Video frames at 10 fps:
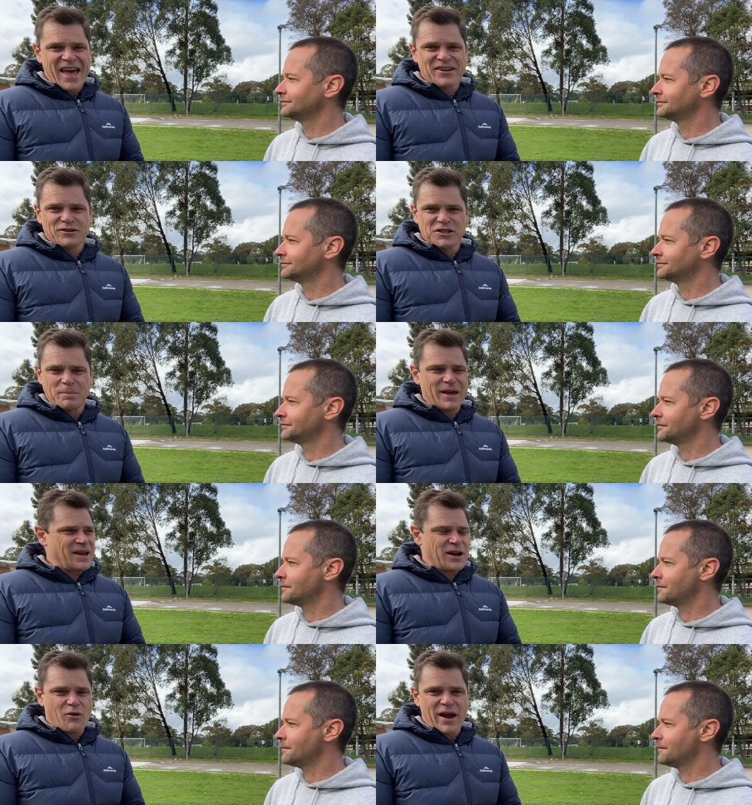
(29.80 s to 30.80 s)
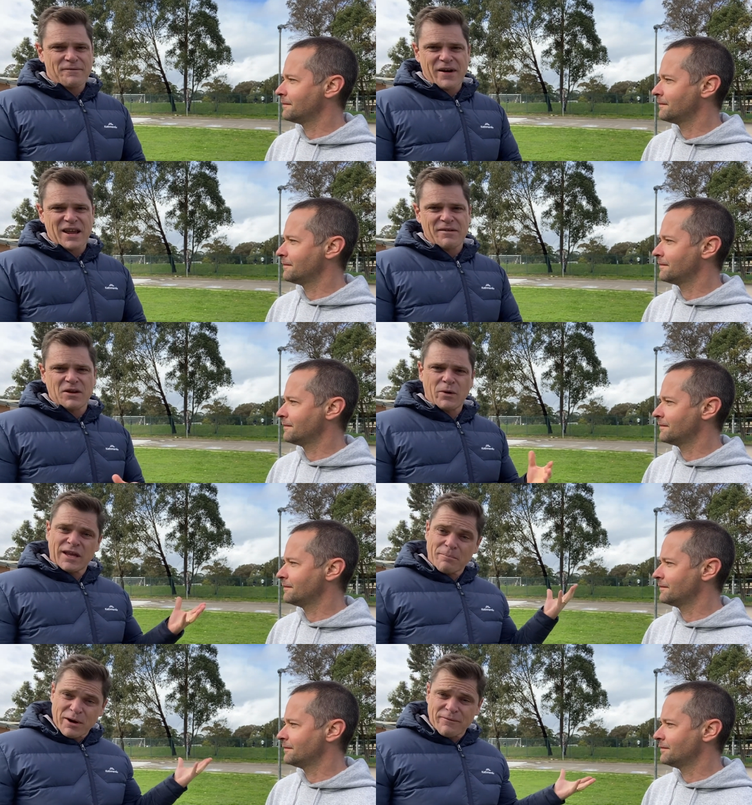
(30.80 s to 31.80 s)
Speaker 1: and it'll just be a, a, great fun evening where
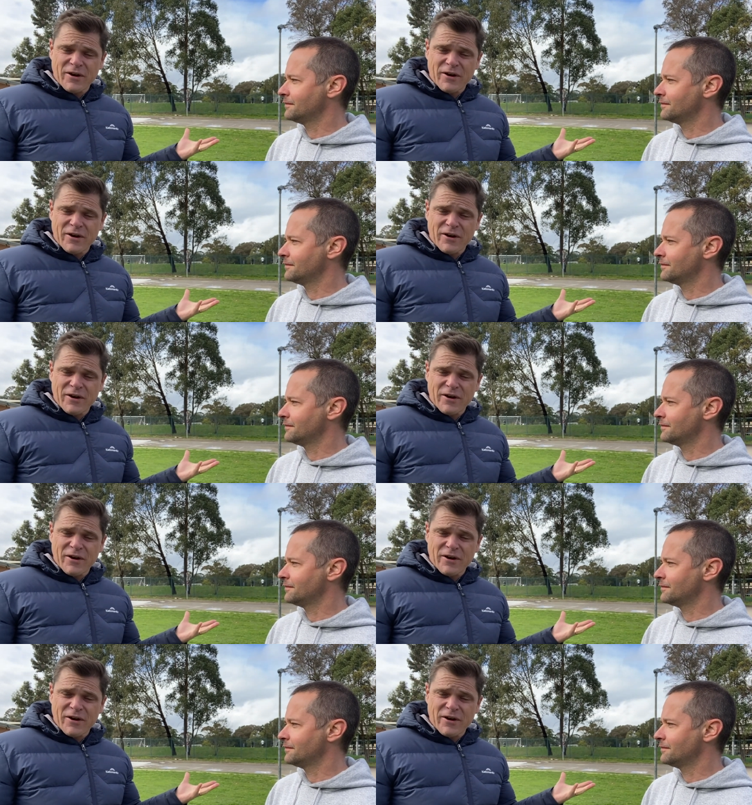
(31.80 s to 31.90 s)
you can bring